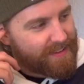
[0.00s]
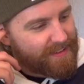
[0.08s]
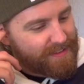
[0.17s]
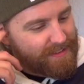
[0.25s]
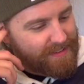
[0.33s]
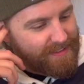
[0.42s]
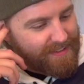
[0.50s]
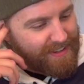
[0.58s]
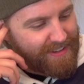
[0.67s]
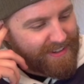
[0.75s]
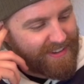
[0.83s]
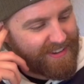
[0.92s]

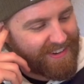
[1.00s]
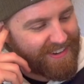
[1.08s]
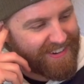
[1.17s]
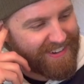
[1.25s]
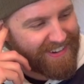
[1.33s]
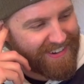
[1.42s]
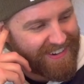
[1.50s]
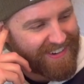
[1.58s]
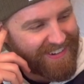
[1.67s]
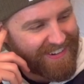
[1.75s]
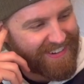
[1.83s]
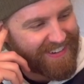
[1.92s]

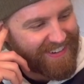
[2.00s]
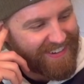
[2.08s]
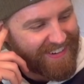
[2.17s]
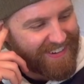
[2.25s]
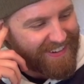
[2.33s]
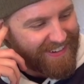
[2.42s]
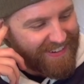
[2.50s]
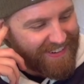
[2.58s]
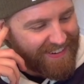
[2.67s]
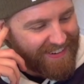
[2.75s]
(silent)